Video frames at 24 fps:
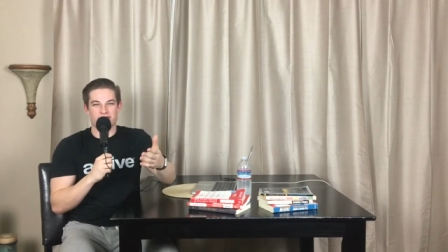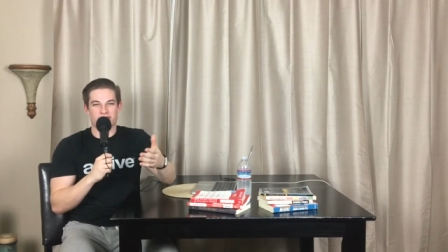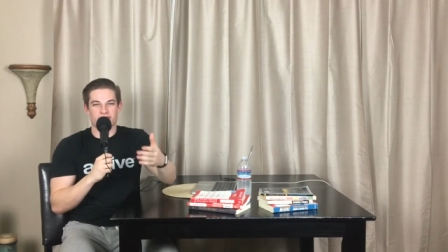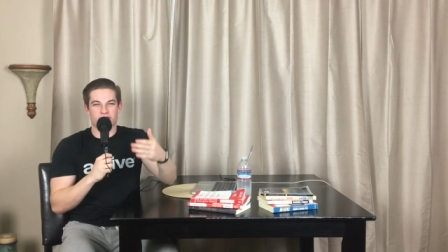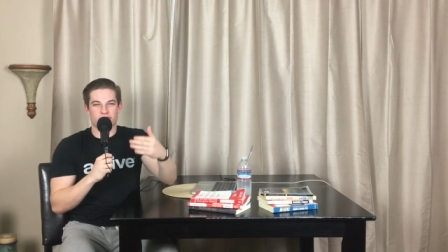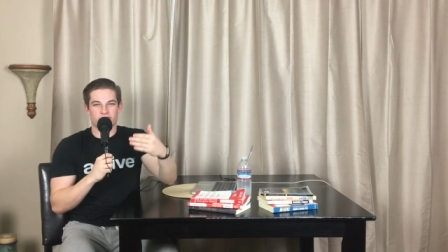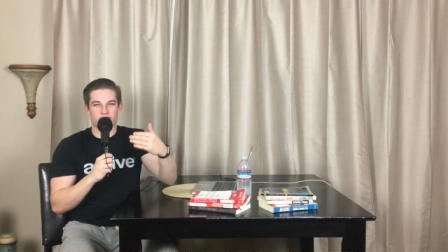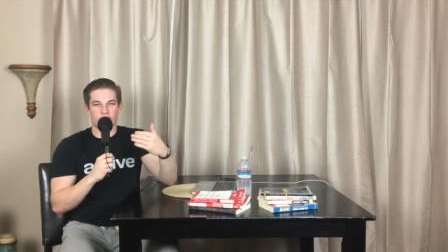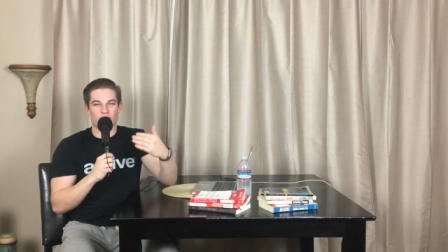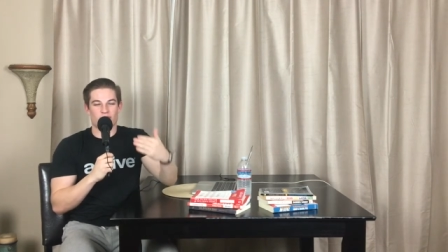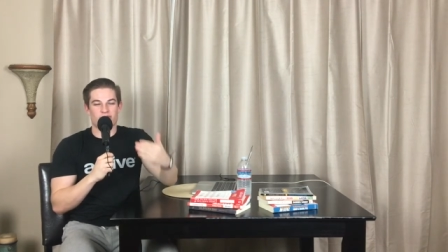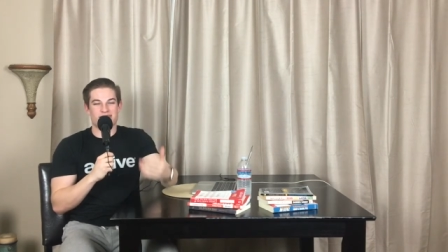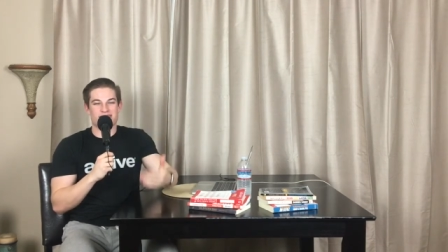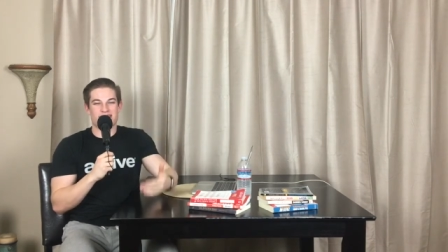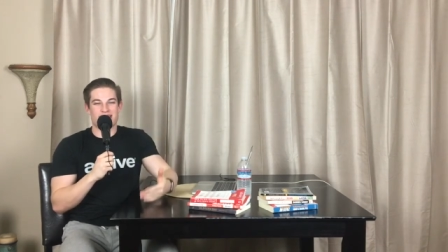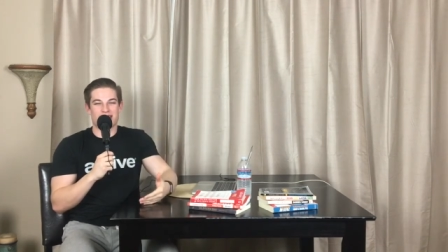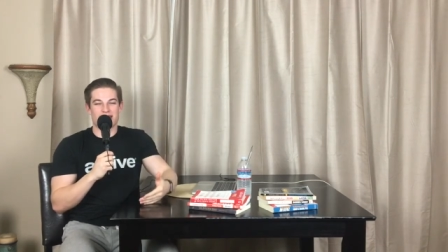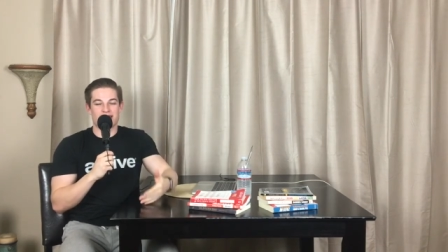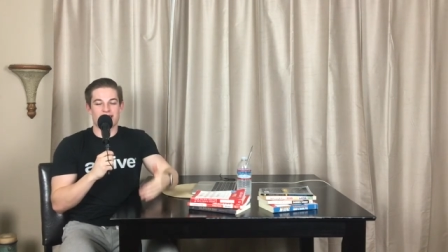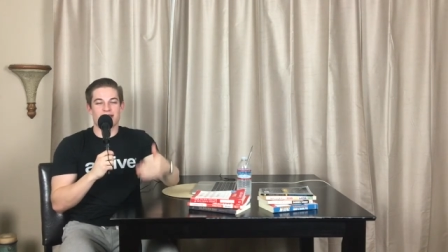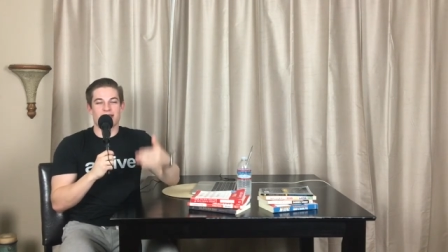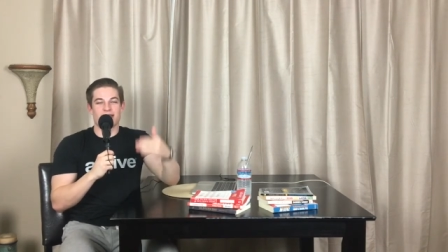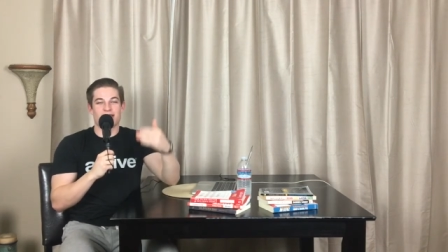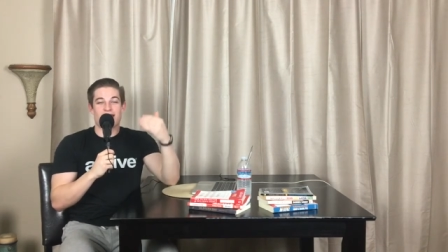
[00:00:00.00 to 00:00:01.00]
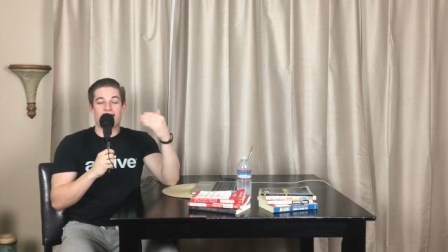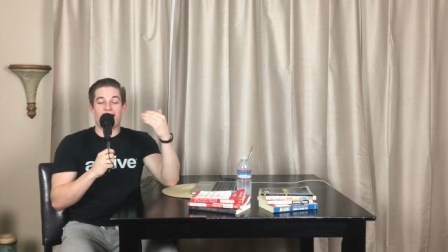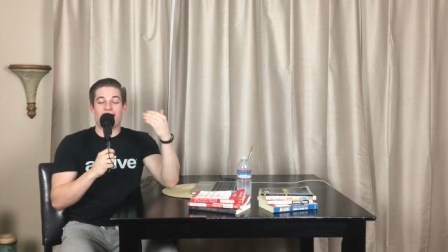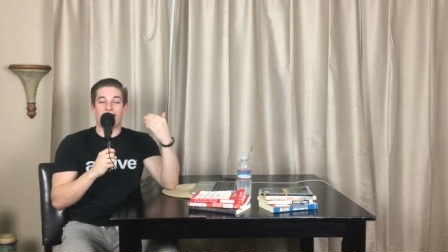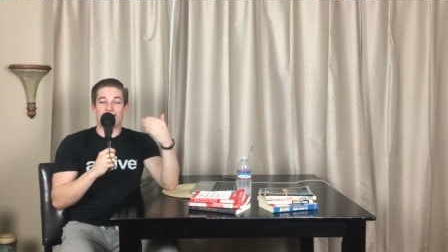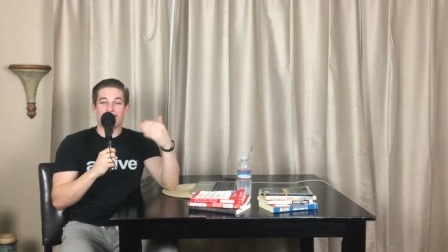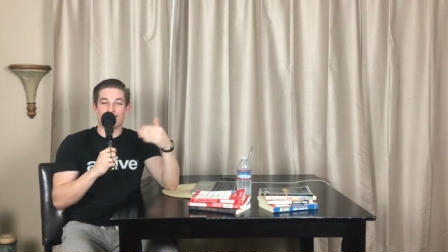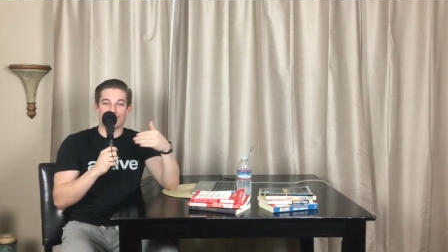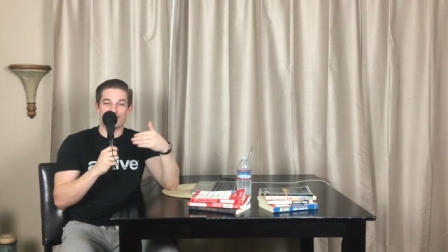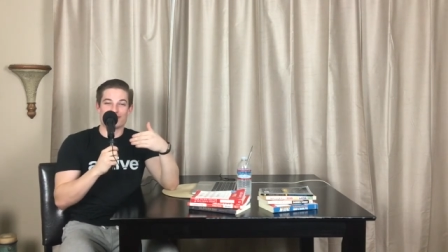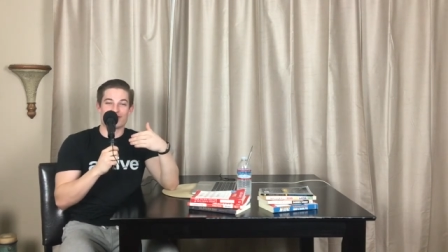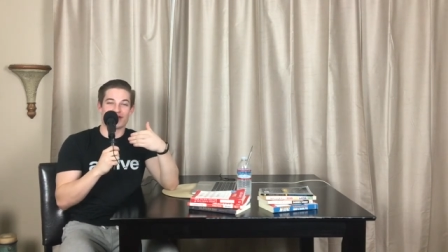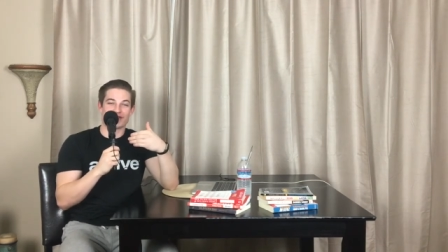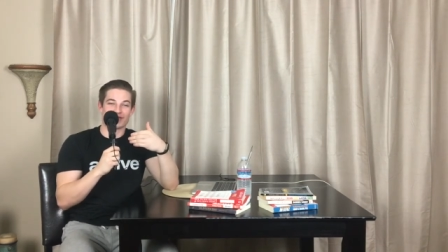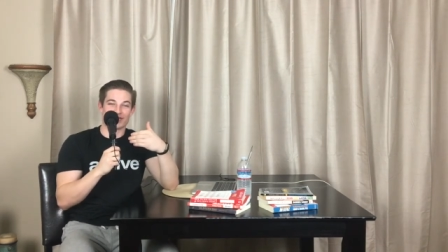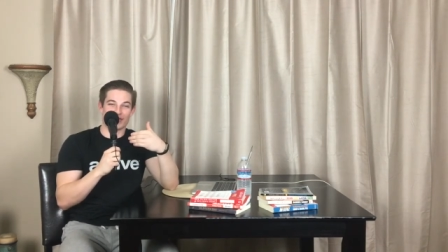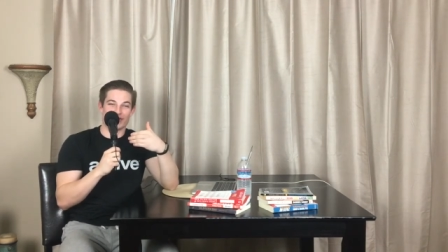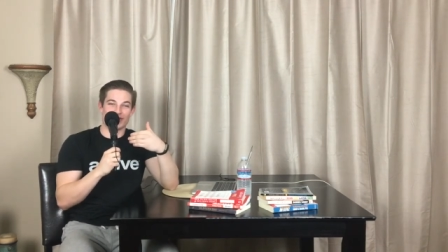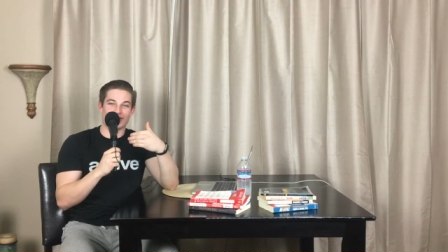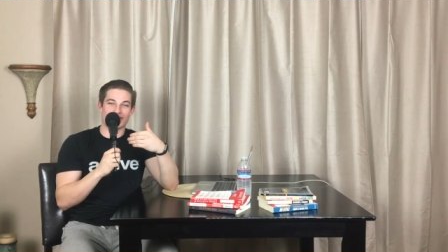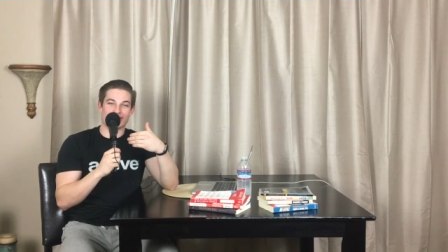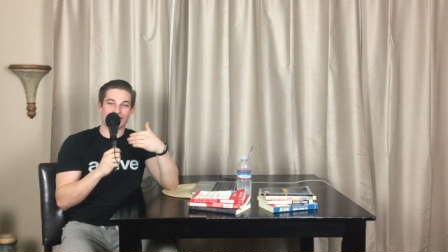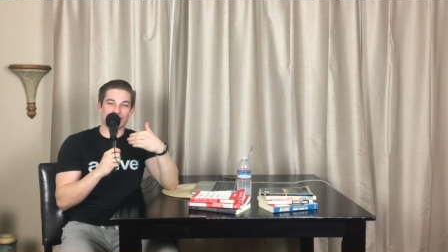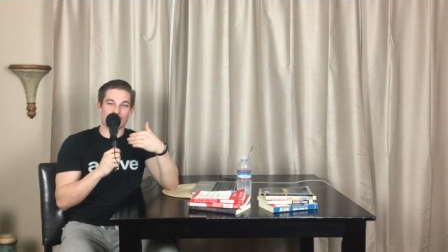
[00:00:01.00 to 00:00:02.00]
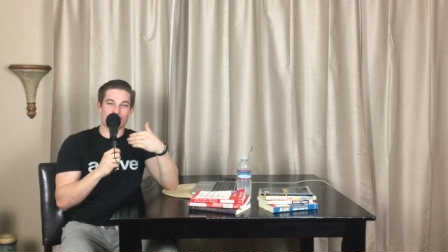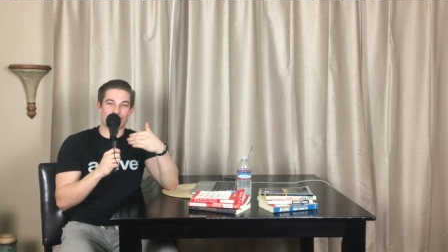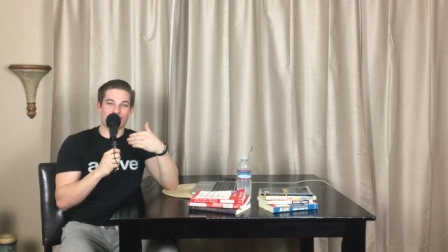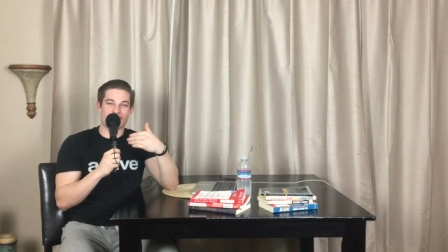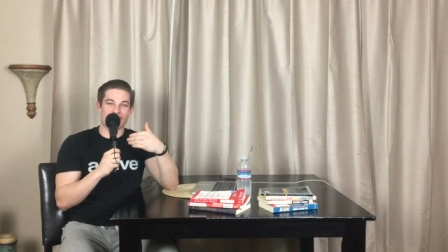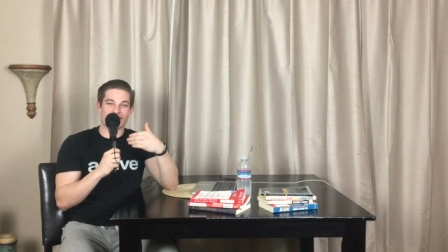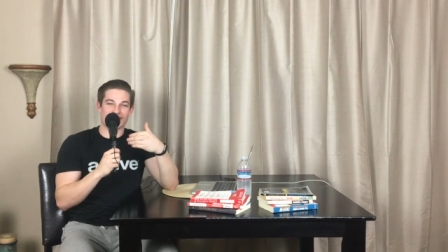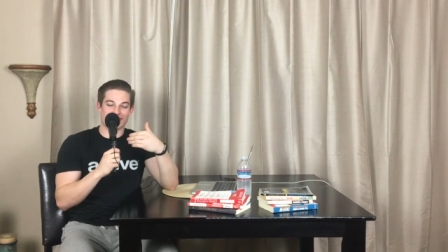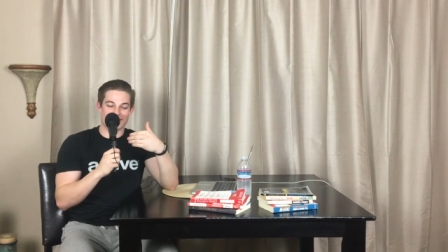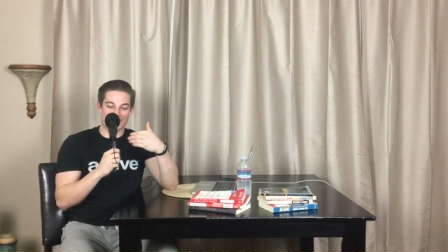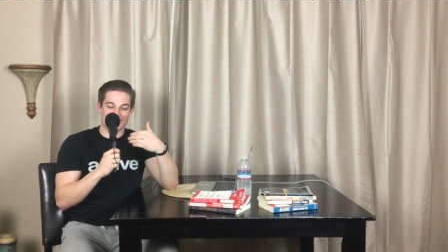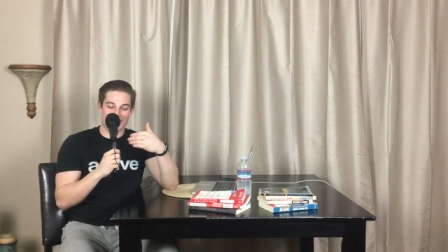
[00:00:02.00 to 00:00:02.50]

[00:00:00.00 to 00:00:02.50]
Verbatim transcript: So again, I know you guys are really enjoying